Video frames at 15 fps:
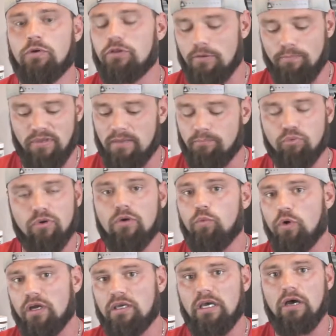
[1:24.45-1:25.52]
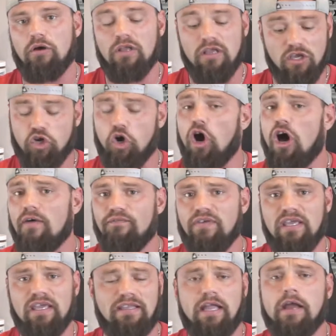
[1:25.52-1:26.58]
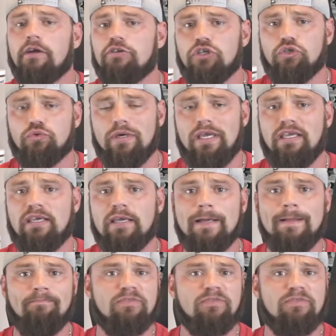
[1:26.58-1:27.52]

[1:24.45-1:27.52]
whether it be a pre-workout, coffee, an energy drink,